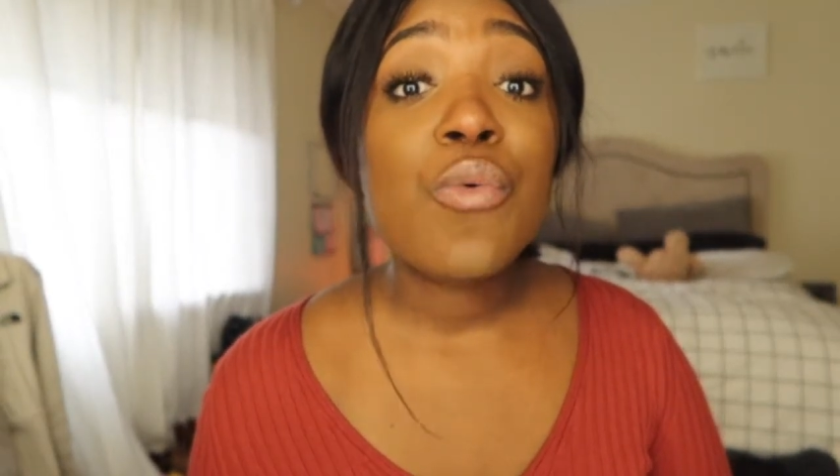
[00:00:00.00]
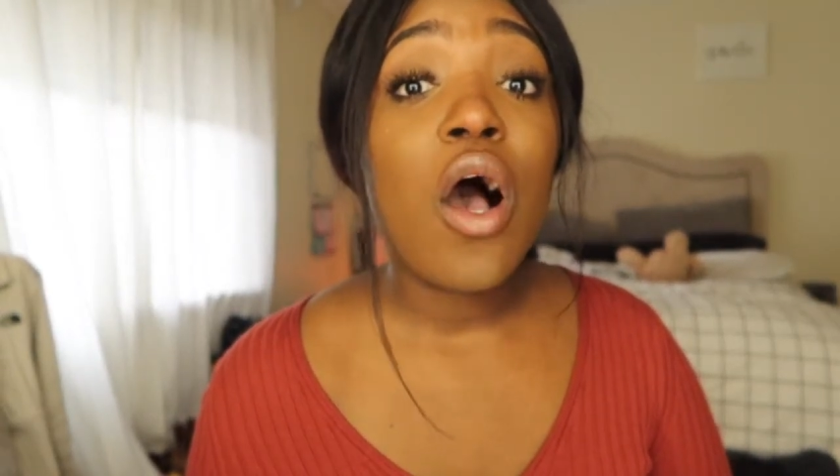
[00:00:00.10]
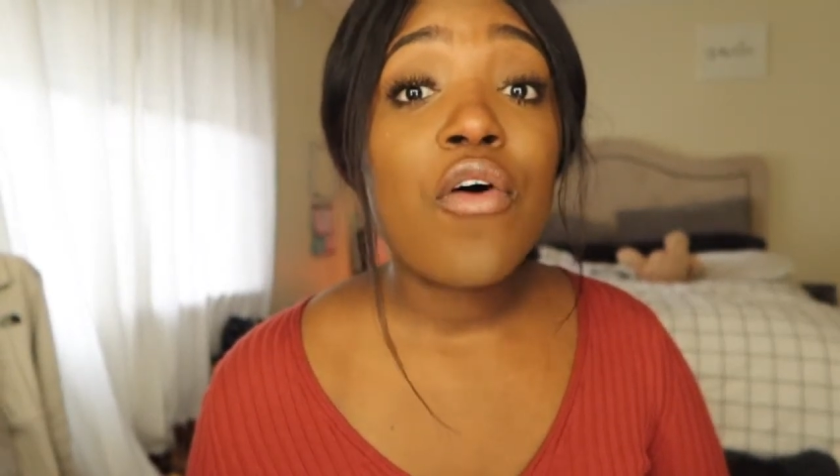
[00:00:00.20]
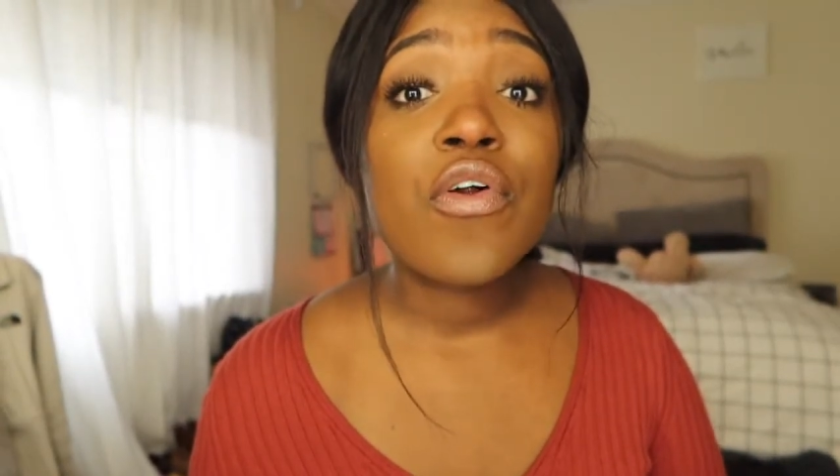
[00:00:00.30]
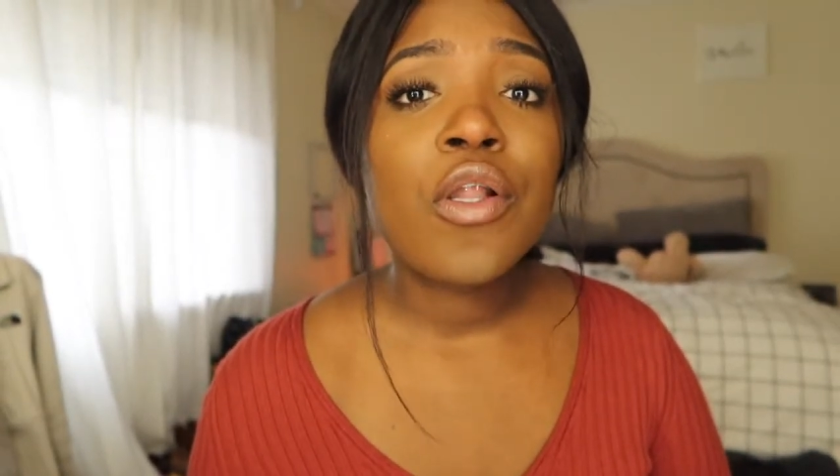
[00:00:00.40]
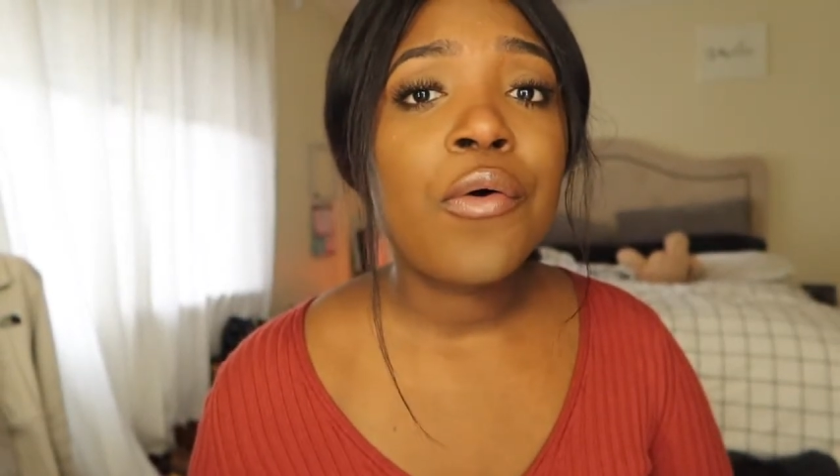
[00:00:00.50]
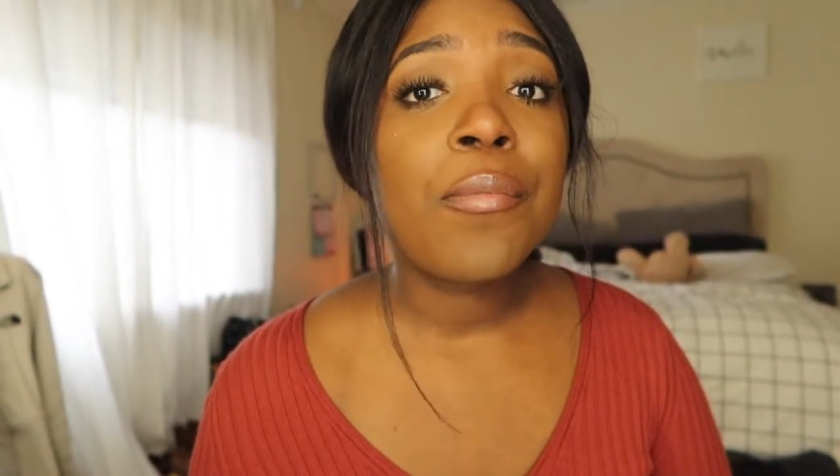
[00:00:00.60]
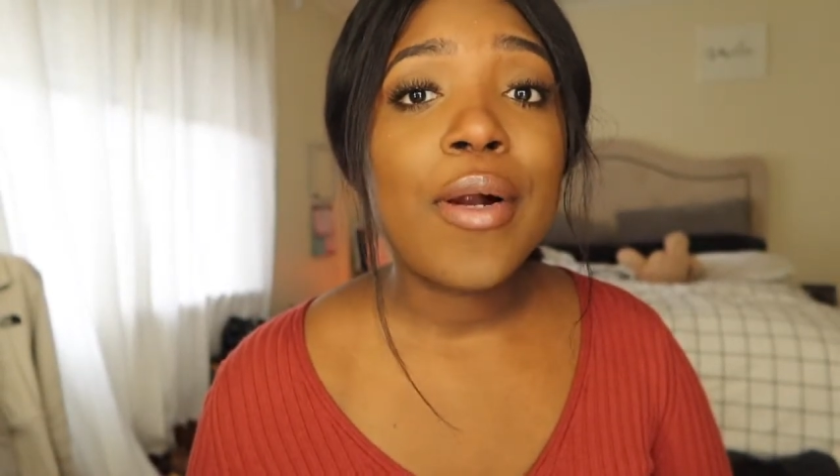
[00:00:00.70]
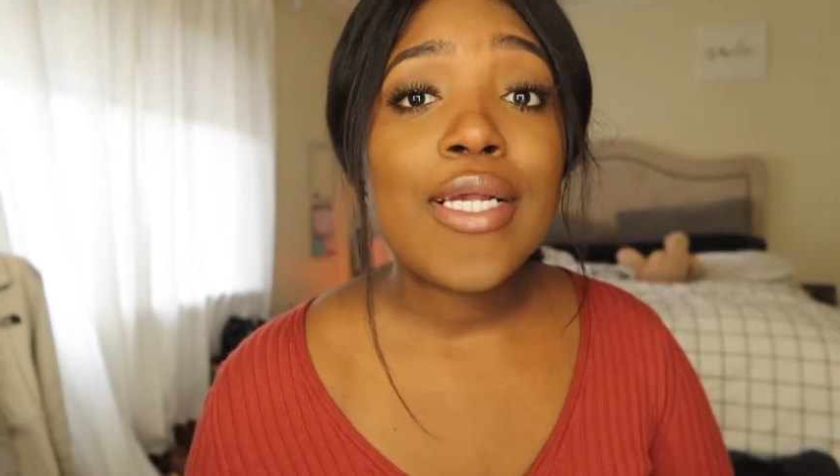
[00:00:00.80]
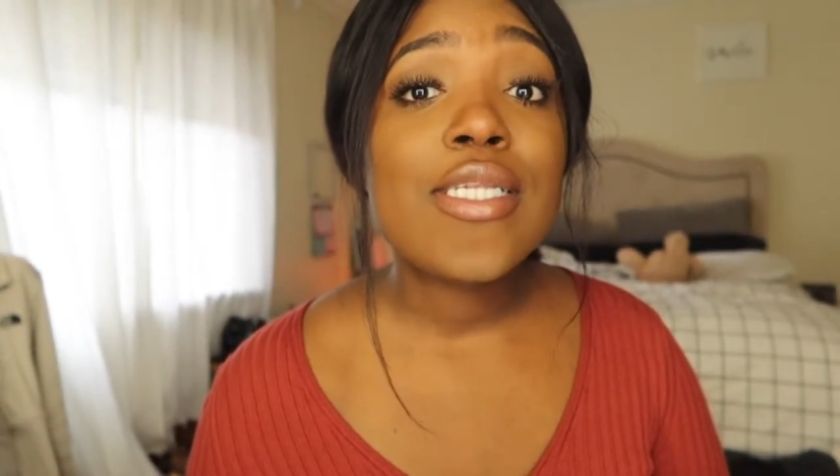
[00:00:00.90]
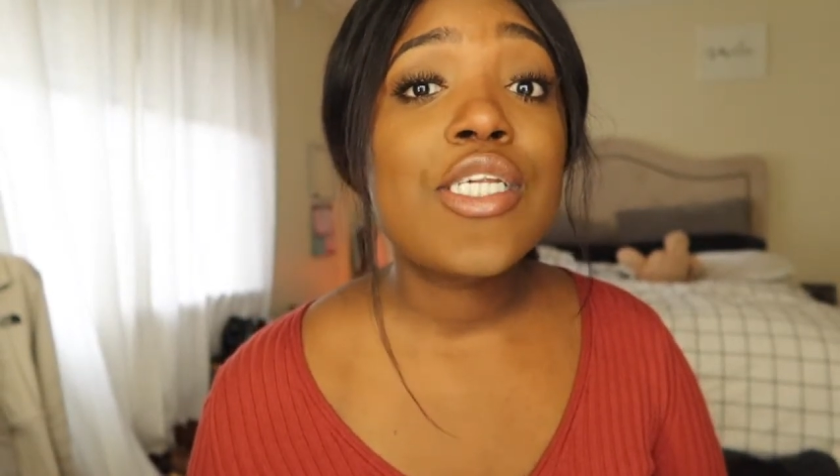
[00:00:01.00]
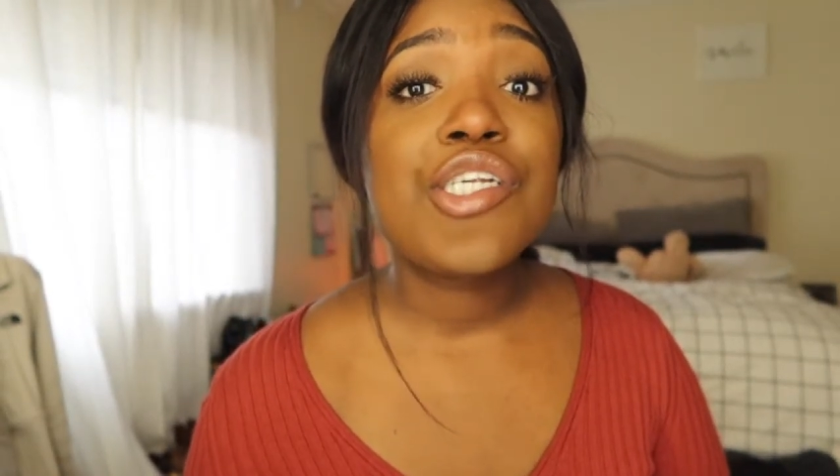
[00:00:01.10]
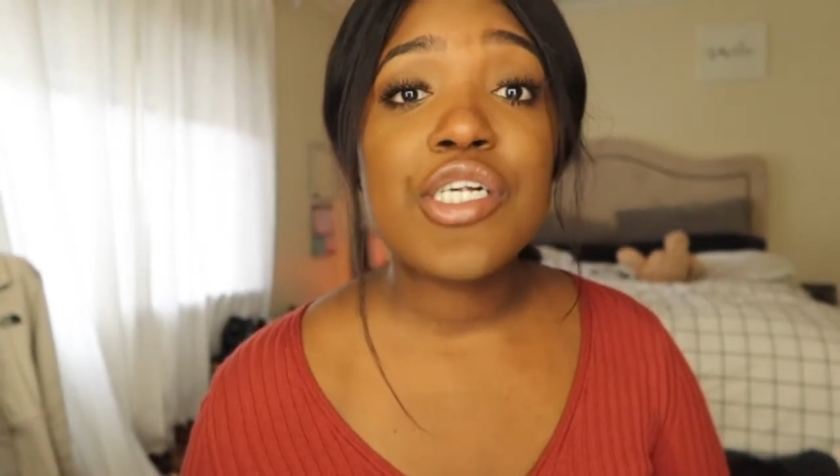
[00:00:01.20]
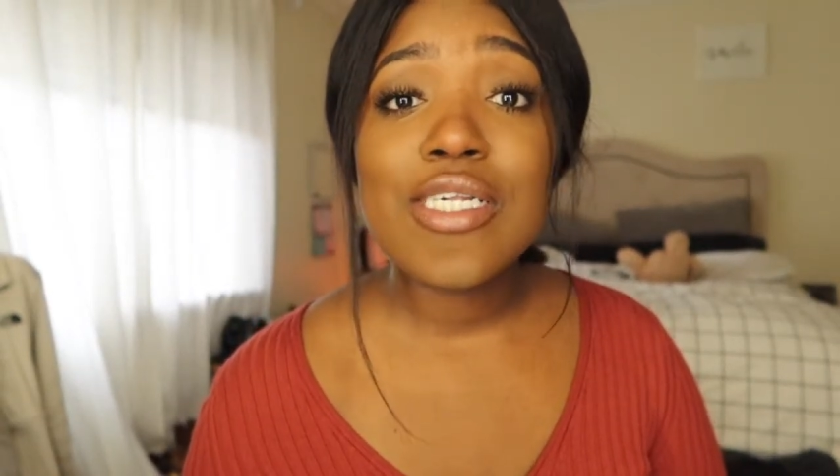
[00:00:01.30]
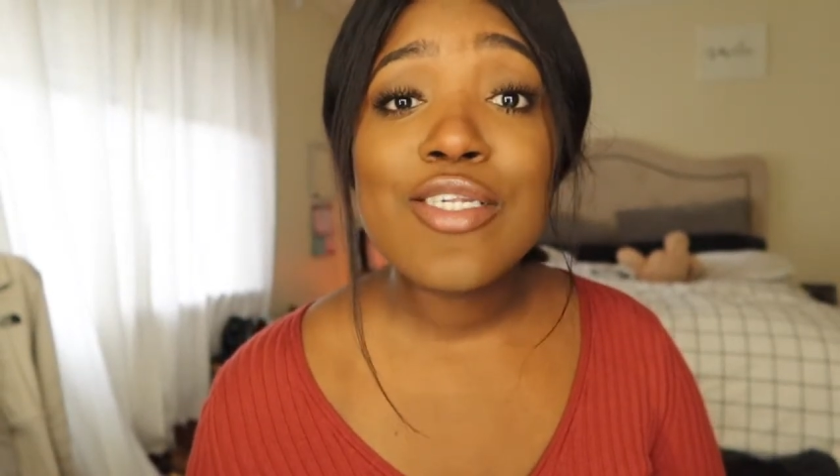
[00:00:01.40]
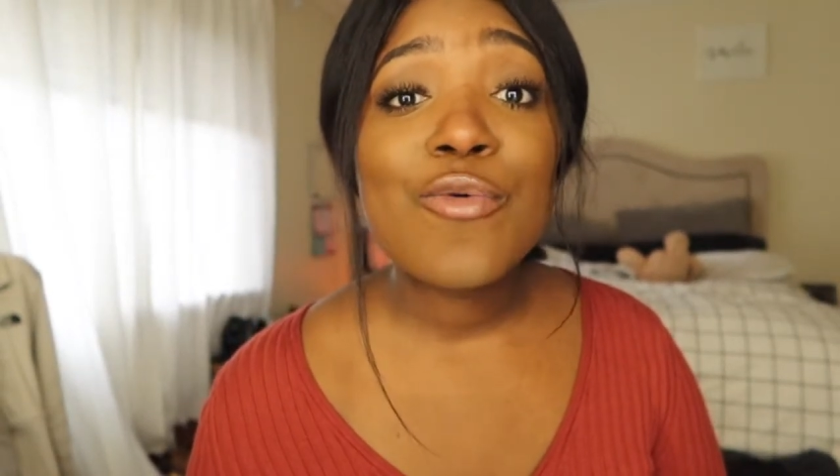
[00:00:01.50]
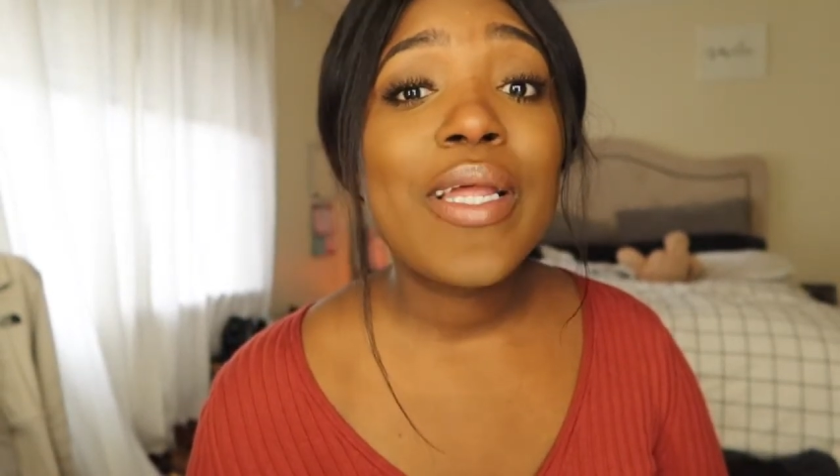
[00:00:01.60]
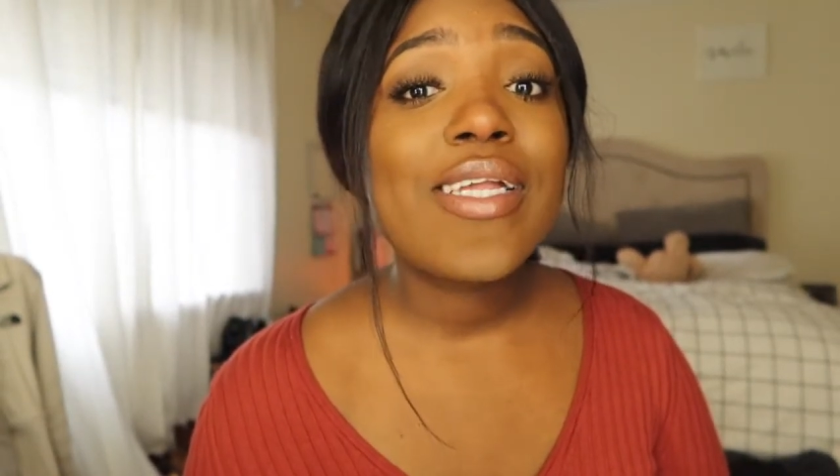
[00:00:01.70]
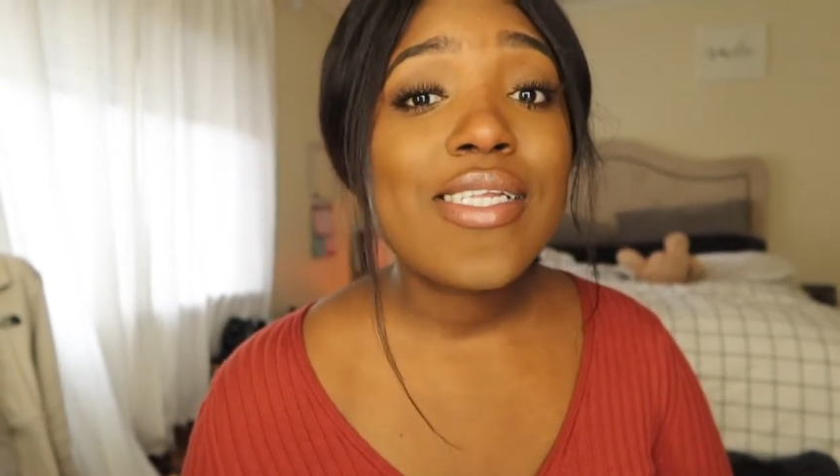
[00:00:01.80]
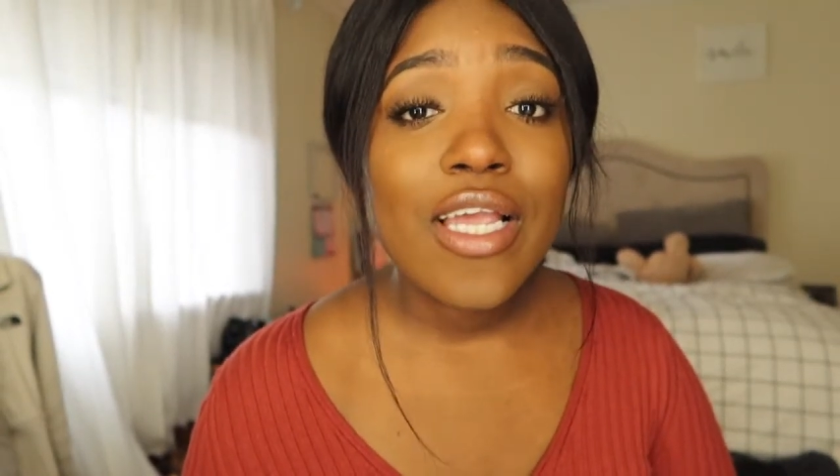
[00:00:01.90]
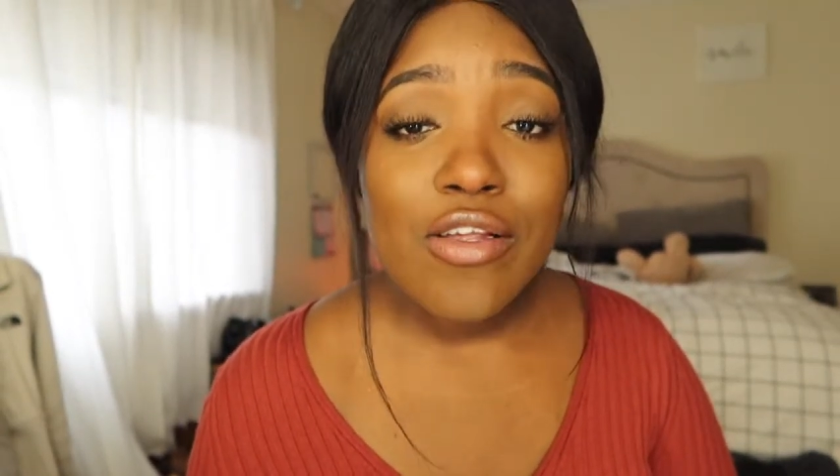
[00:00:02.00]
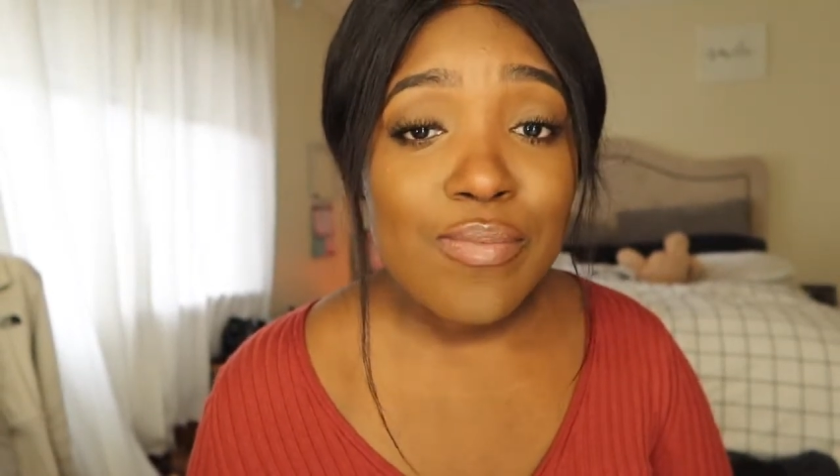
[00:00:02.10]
offer lower prices just to make sales,